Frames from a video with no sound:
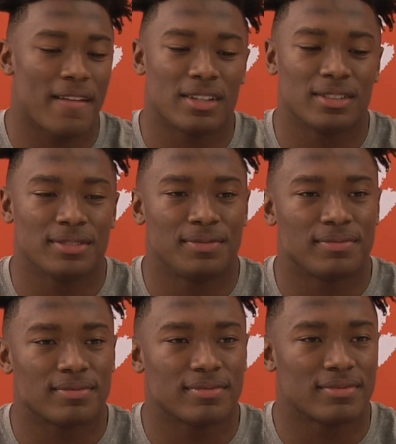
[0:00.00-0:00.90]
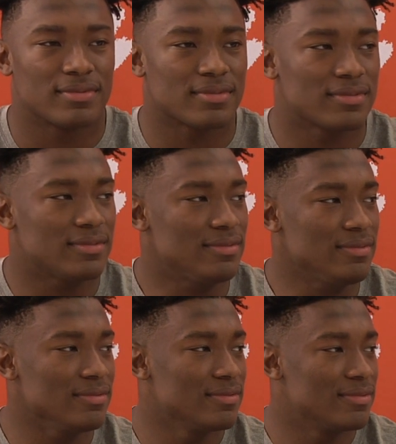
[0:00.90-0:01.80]

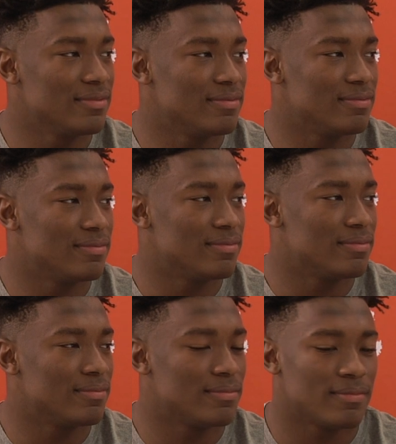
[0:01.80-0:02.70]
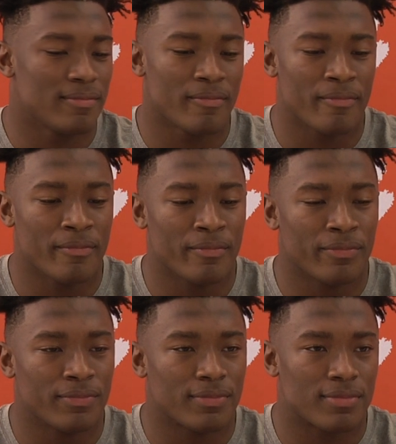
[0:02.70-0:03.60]

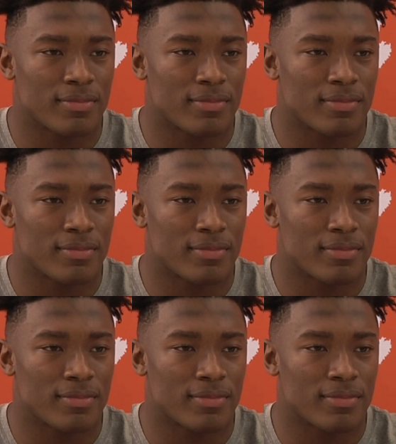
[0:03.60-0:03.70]
Nothing is said.